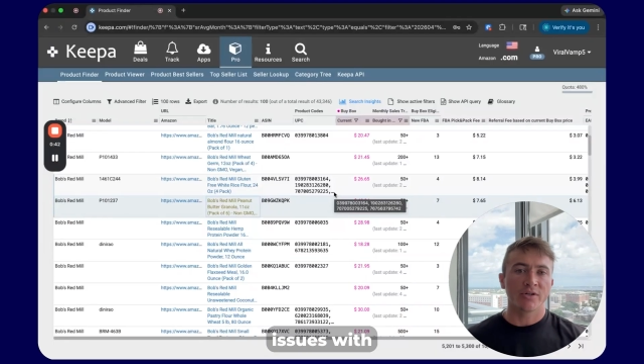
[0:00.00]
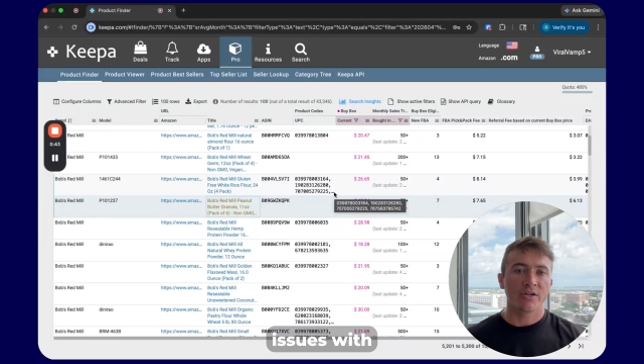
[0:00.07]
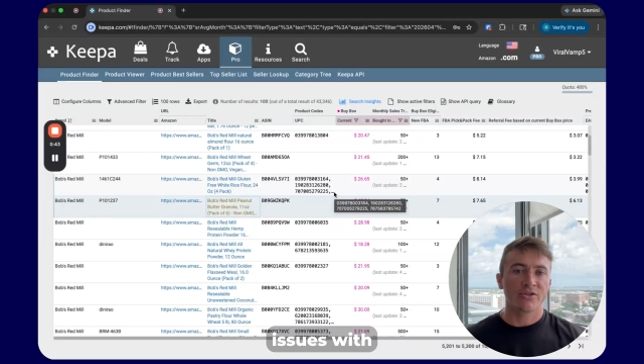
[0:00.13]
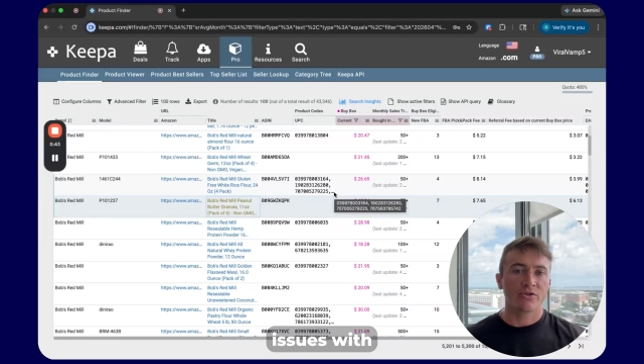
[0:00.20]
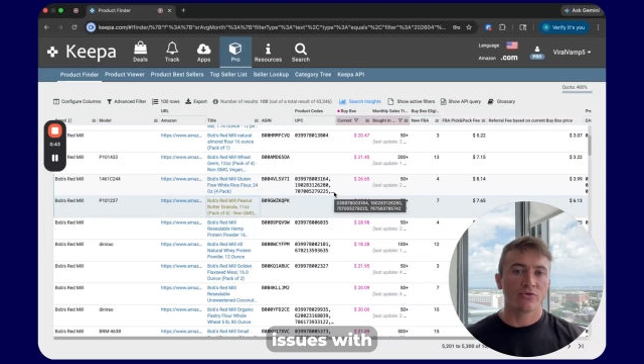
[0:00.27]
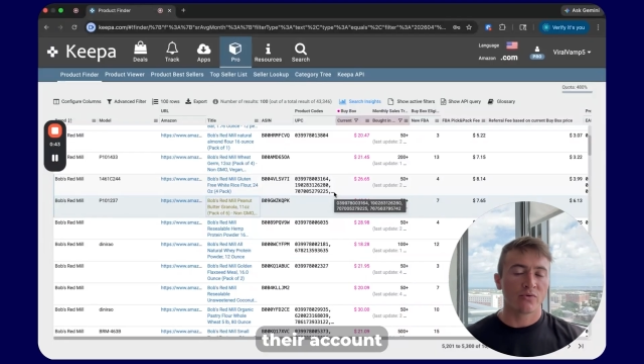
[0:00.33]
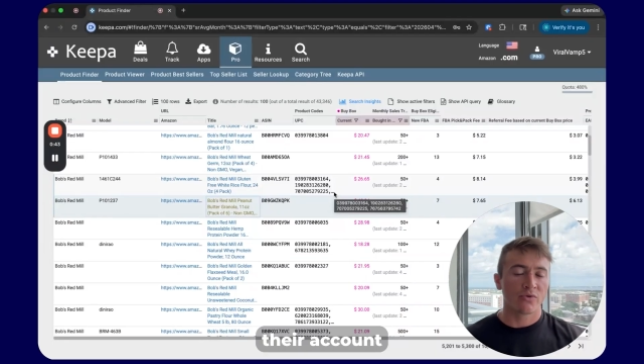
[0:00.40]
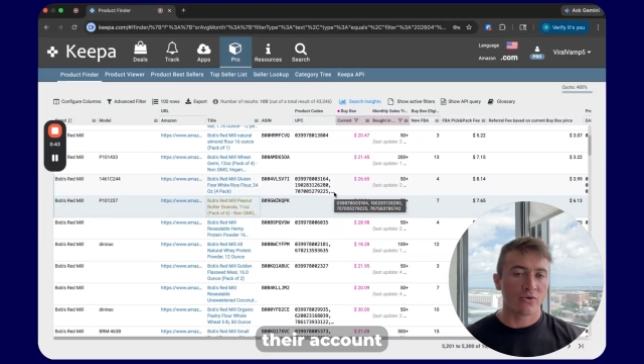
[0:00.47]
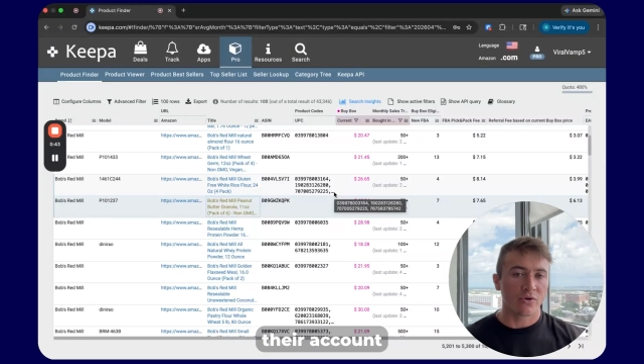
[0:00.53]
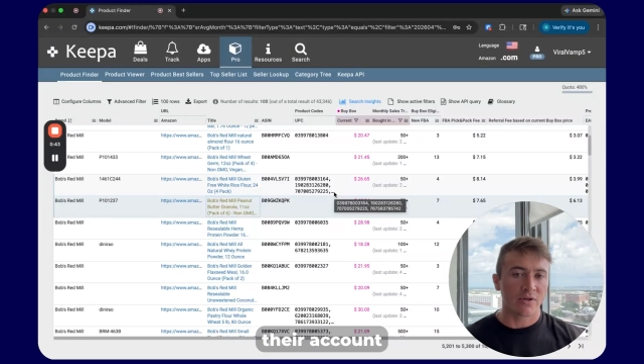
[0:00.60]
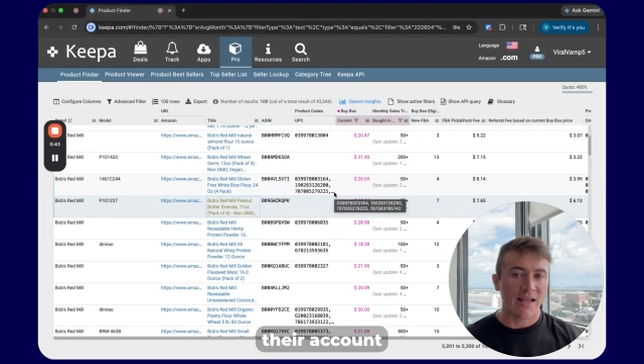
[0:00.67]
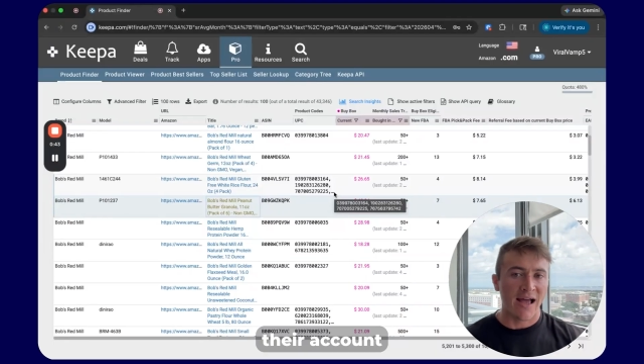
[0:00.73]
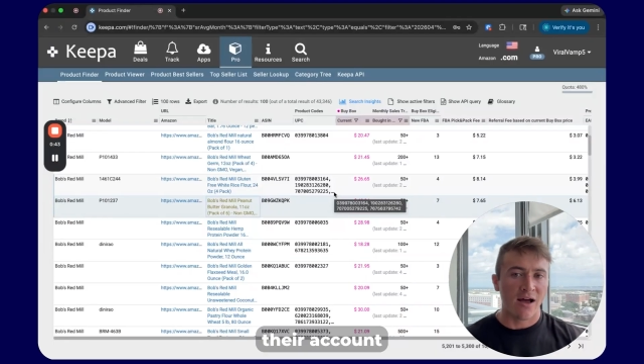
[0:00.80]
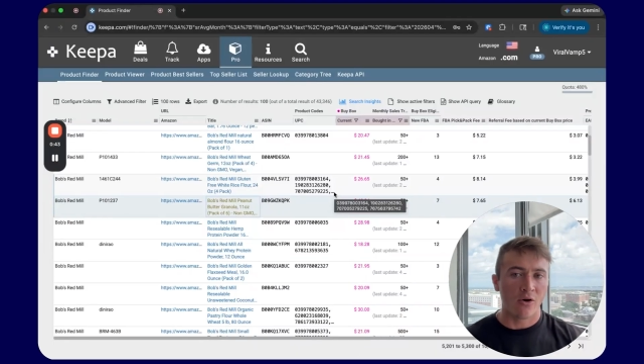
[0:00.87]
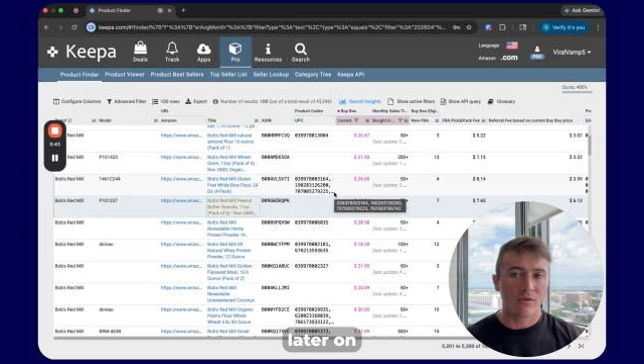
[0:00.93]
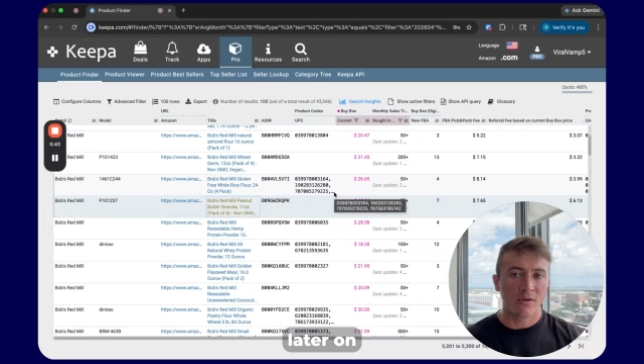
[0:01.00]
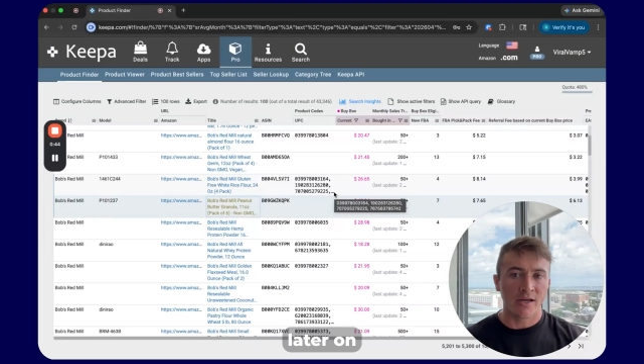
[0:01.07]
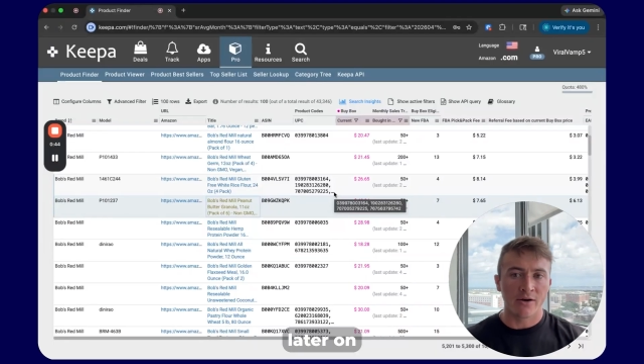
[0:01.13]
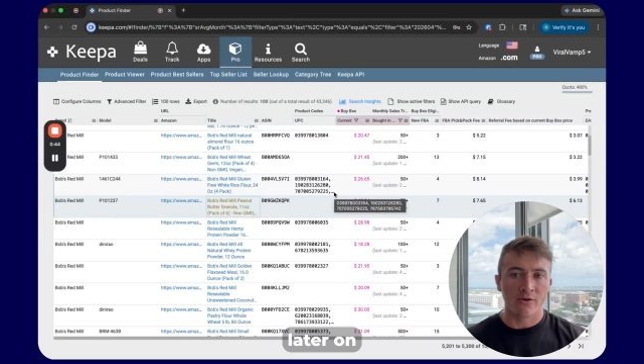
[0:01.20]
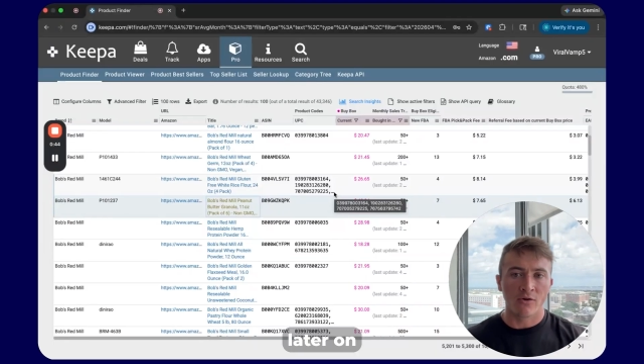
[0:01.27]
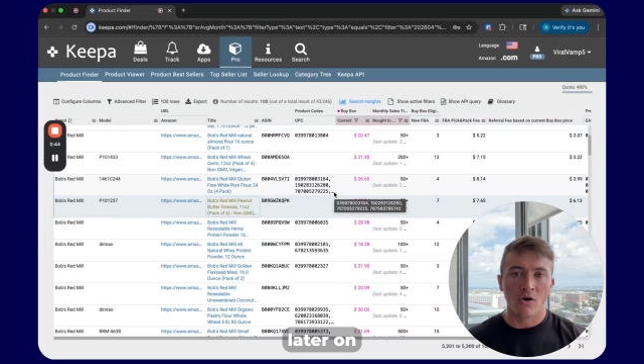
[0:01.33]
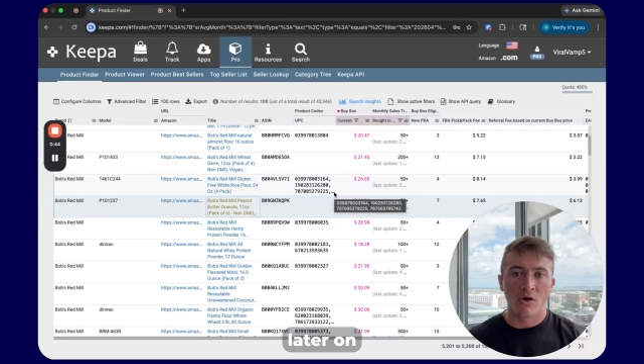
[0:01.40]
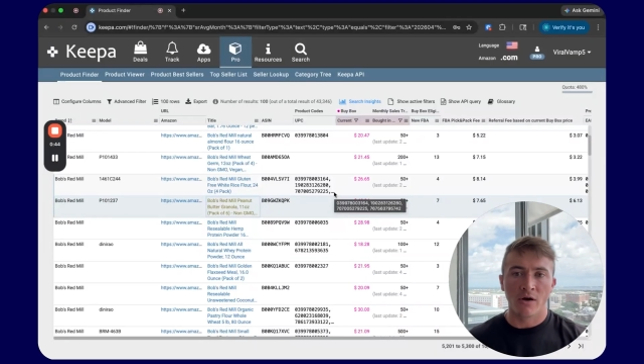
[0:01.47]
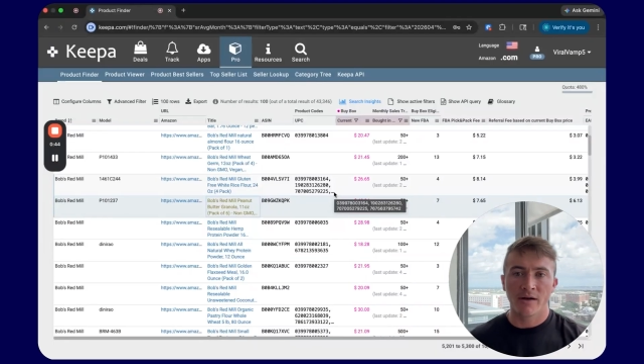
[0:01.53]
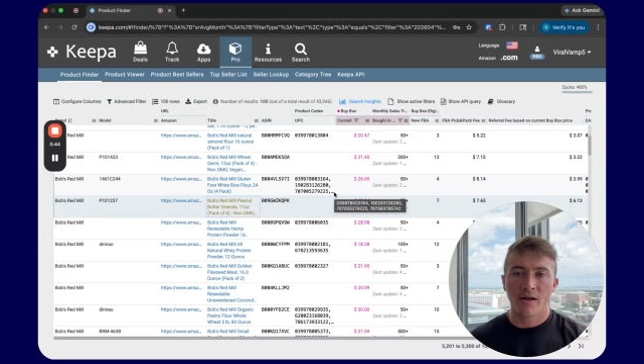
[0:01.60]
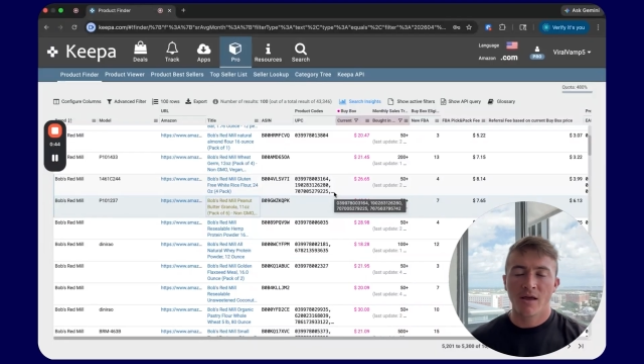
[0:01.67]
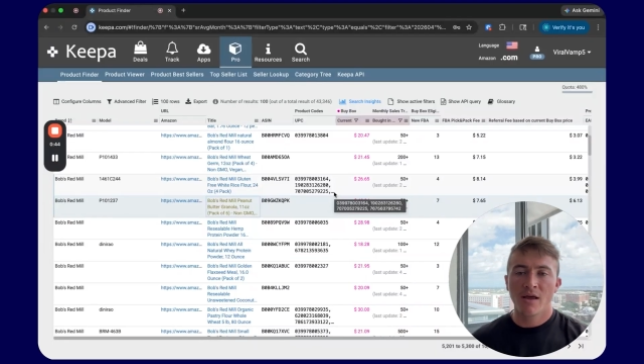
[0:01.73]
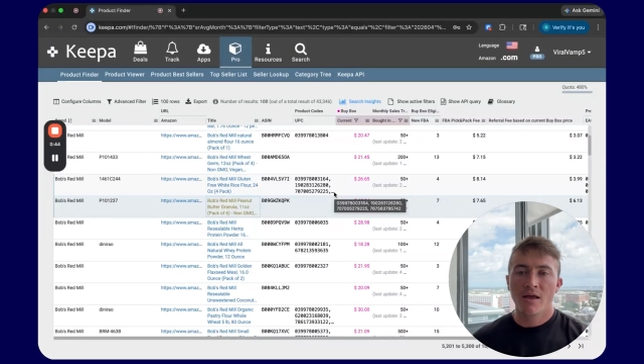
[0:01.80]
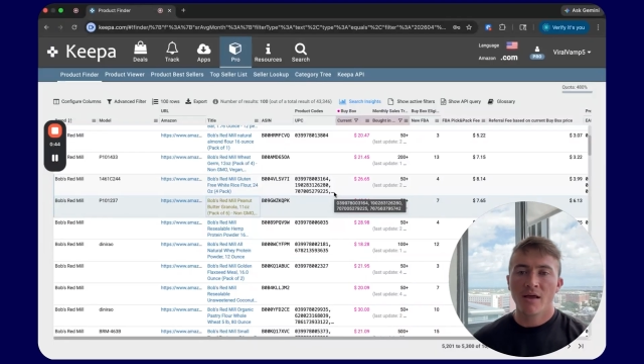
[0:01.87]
issues with their account later on